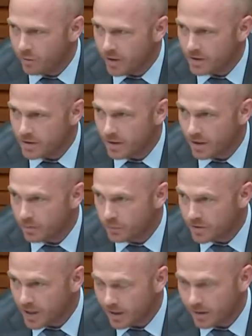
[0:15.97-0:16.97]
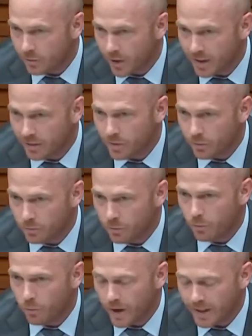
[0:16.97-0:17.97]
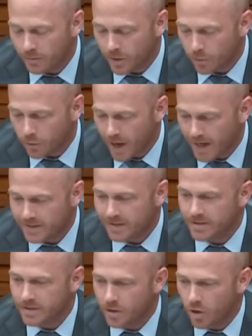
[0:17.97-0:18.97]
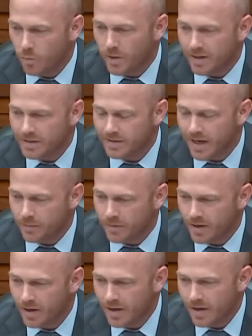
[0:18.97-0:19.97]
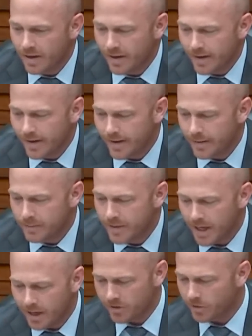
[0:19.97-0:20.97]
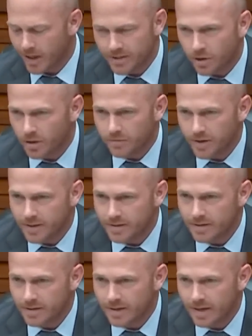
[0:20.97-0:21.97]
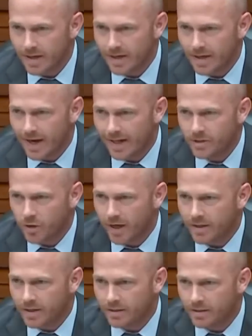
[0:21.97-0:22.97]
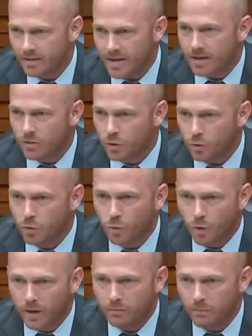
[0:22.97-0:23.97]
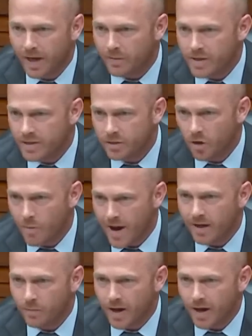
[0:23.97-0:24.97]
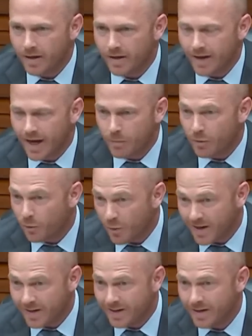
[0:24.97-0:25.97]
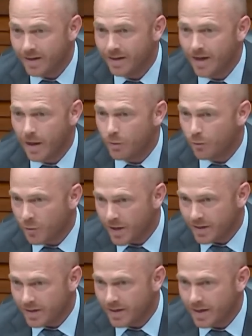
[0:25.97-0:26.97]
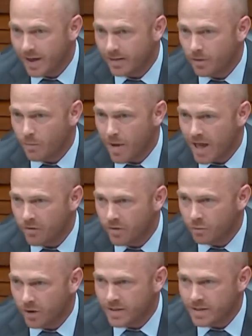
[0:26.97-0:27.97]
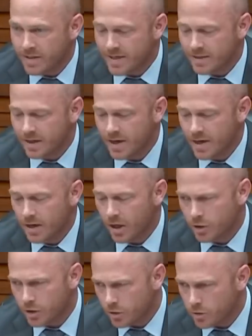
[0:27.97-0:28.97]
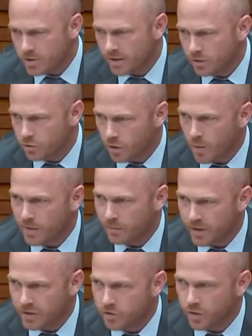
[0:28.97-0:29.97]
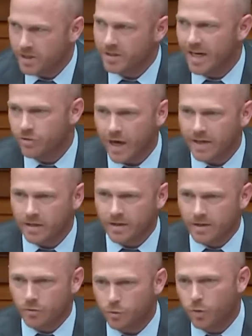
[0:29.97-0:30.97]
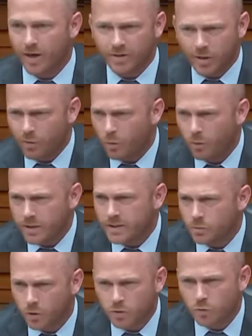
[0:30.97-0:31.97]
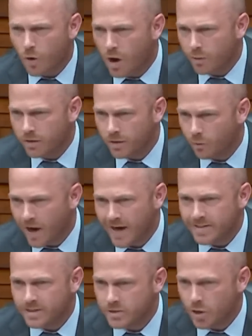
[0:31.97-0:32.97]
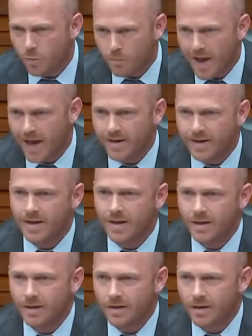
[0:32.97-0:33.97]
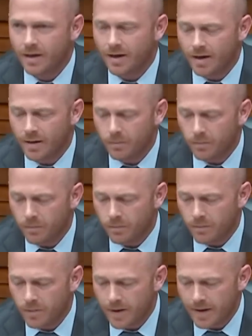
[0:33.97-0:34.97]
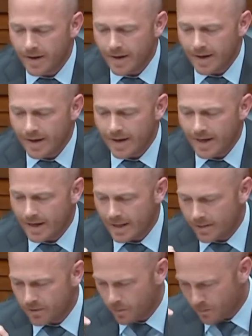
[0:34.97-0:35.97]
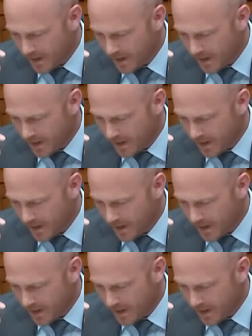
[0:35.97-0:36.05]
in which, uh, particularly Ranking, Ranking, Member Raskin's opening statement, um, characterized all of this. And I tried to think through what made me so mad about it. And I'm offended I'm offended at the manner in which he's accusing the Trump administration. I tried to think through it. Tried, what's, what's wrong with it? Why is it so bad? Um, and the